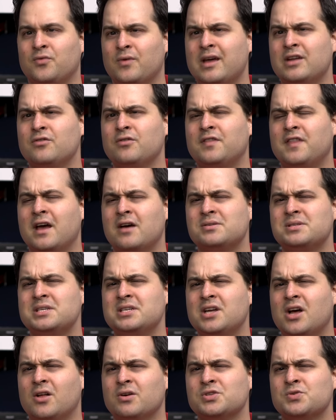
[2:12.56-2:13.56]
three hundred
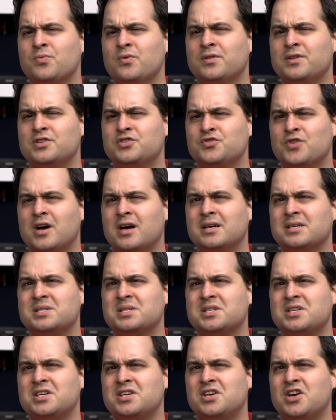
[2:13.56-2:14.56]
thousand dollars worth of
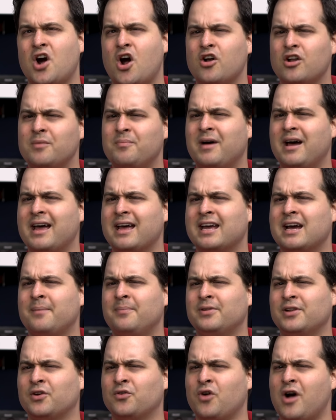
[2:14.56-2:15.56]
drugs guarded by a
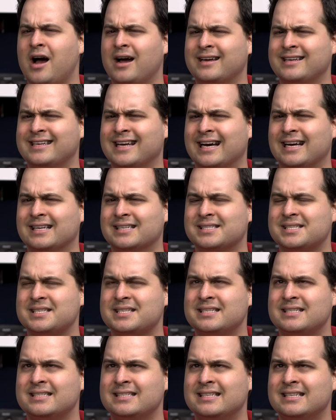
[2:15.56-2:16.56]
couple of
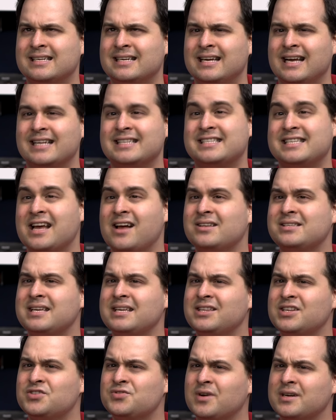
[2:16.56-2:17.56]
crocodiles. It sounds
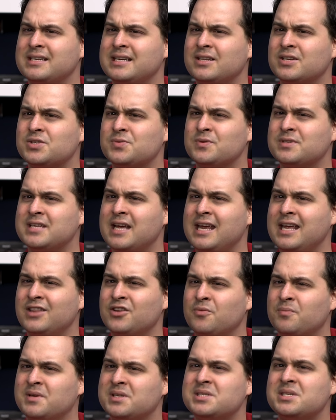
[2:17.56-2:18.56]
like the drug dealers were taking
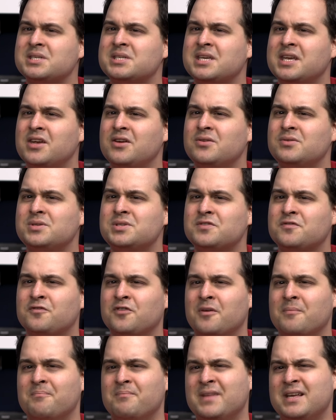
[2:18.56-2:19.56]
their business cues
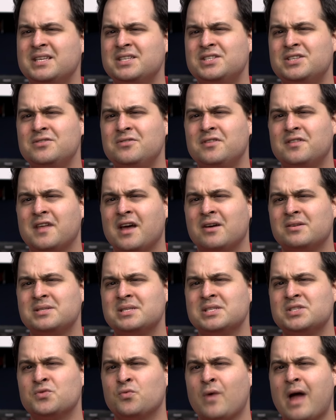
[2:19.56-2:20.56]
from mid two
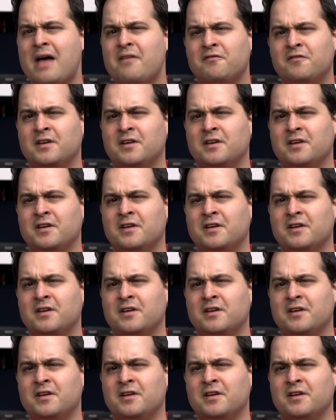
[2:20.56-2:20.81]
thousands rap